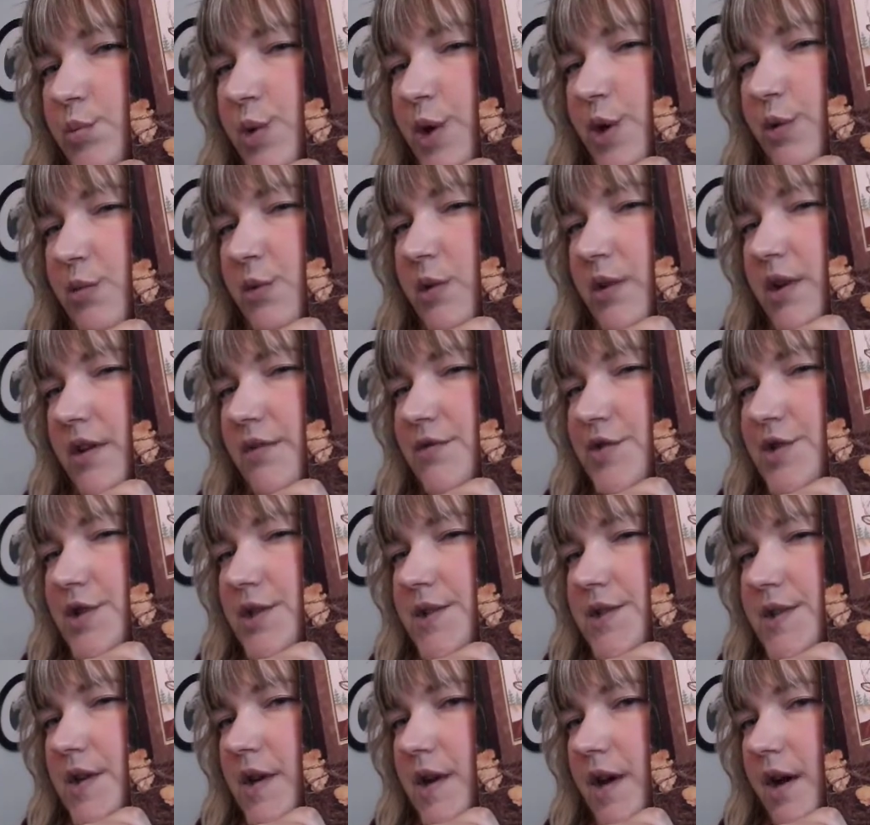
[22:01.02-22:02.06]
but I believe
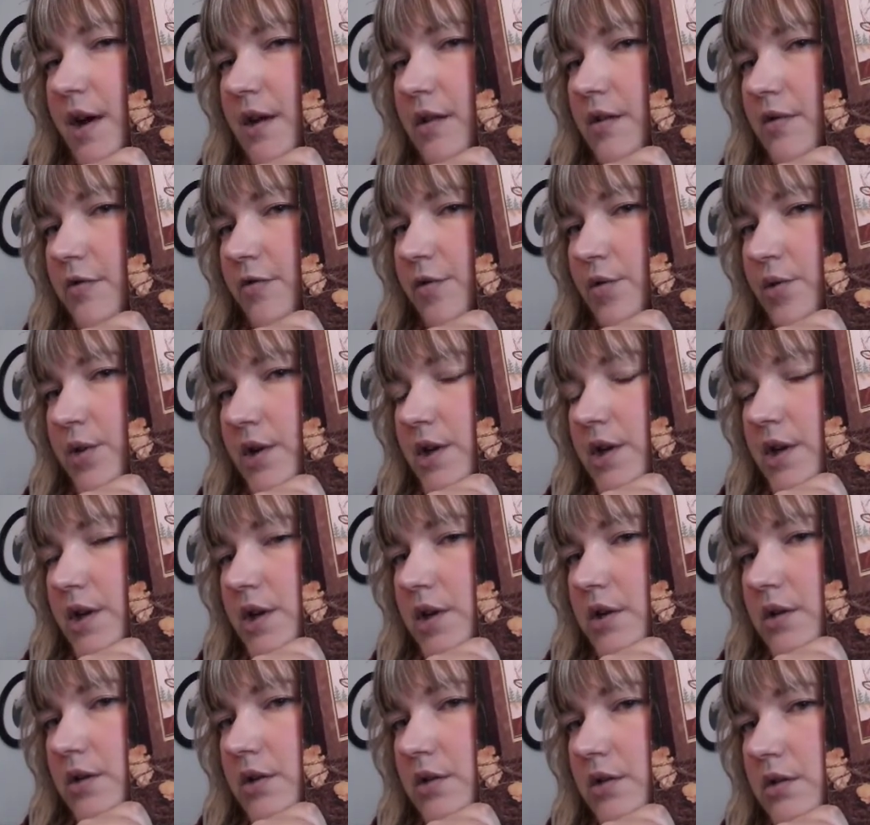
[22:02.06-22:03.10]
she's in
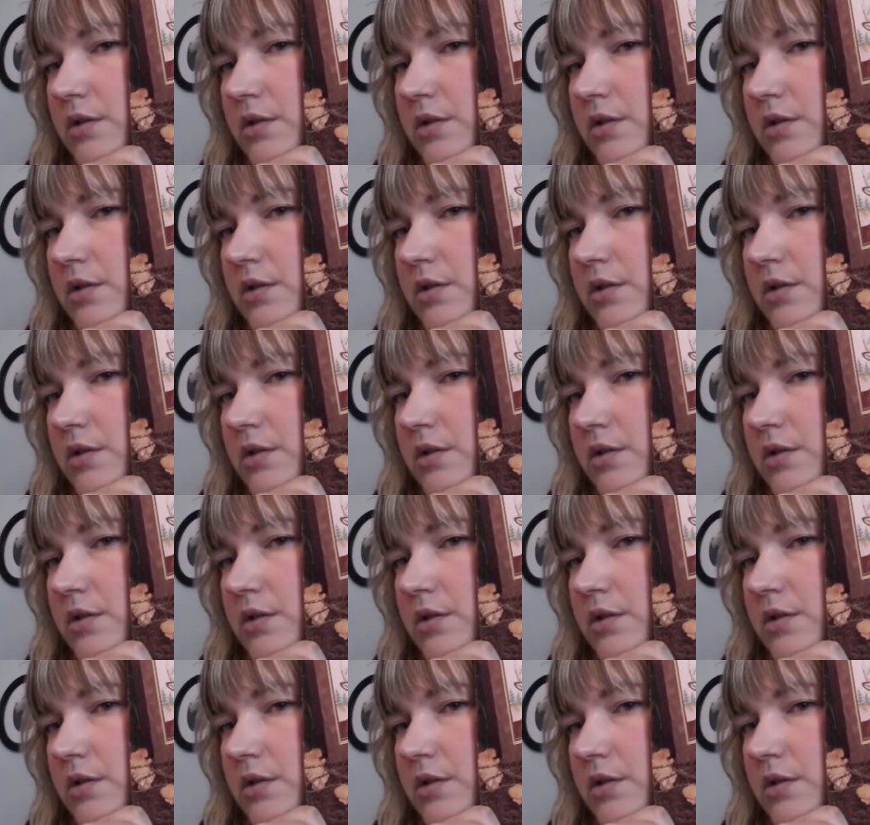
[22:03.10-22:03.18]
California.